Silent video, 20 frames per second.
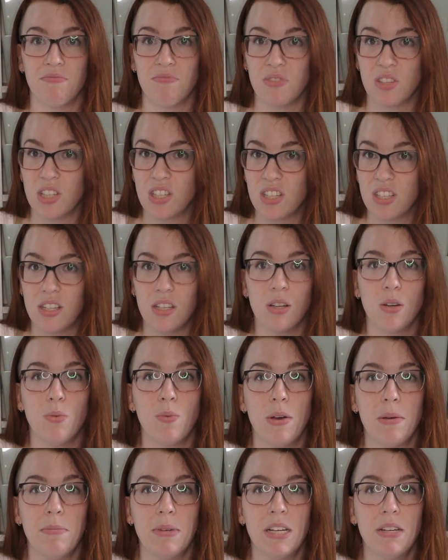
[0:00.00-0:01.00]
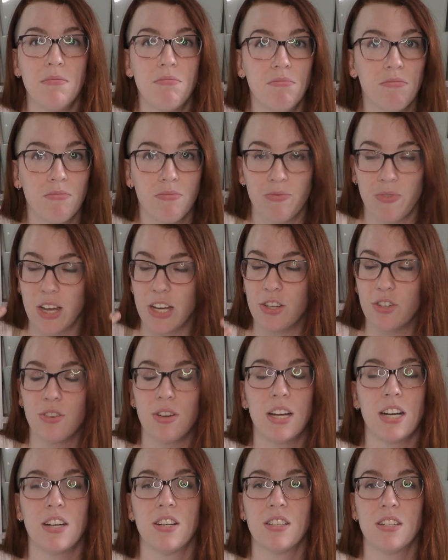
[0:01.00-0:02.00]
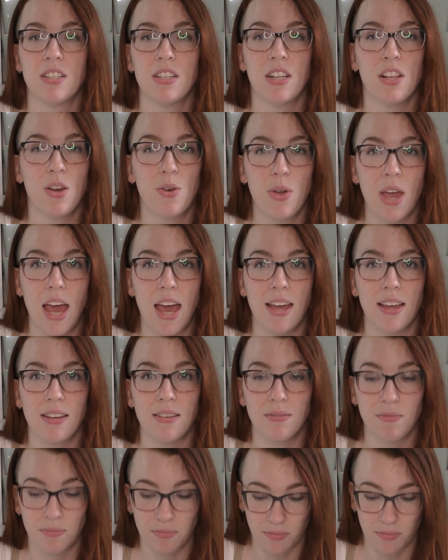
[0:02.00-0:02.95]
Still women, facial hair is still okay.